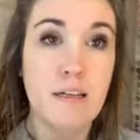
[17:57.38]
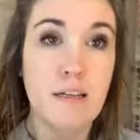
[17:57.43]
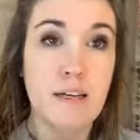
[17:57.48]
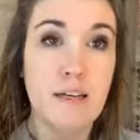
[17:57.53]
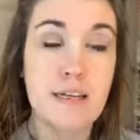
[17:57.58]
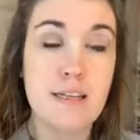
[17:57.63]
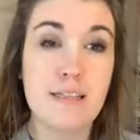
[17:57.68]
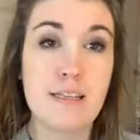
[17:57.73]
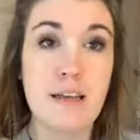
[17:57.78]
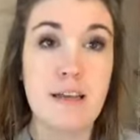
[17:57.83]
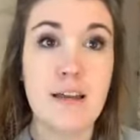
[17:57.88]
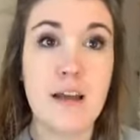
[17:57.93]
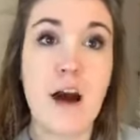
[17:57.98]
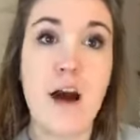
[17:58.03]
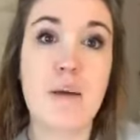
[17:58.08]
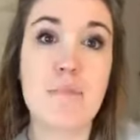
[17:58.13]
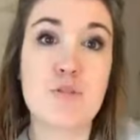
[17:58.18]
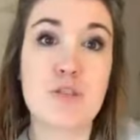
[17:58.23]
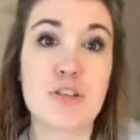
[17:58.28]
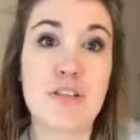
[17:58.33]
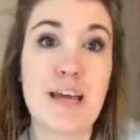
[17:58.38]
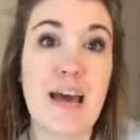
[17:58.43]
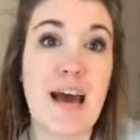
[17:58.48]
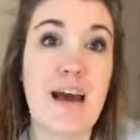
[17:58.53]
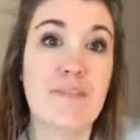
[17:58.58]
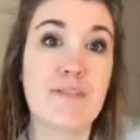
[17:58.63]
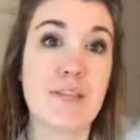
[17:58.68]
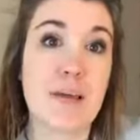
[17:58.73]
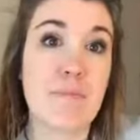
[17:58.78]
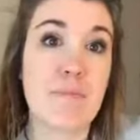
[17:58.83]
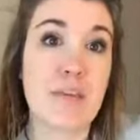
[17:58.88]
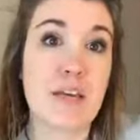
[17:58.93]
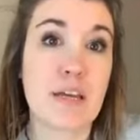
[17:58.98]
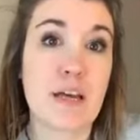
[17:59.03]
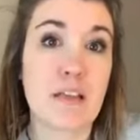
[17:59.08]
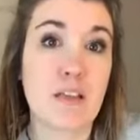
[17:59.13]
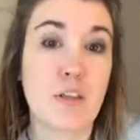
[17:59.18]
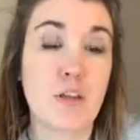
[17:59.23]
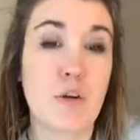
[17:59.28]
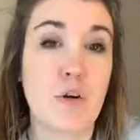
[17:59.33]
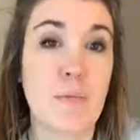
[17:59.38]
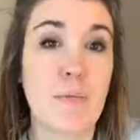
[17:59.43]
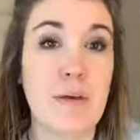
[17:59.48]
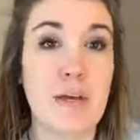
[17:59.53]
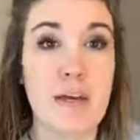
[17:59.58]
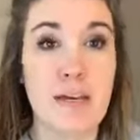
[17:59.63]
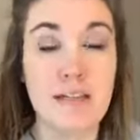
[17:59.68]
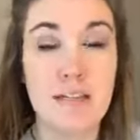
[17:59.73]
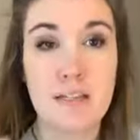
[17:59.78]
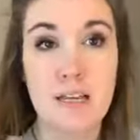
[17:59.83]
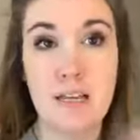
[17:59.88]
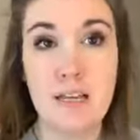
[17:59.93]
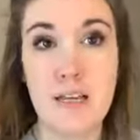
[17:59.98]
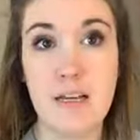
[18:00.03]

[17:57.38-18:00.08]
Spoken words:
it's an option to have something a little bit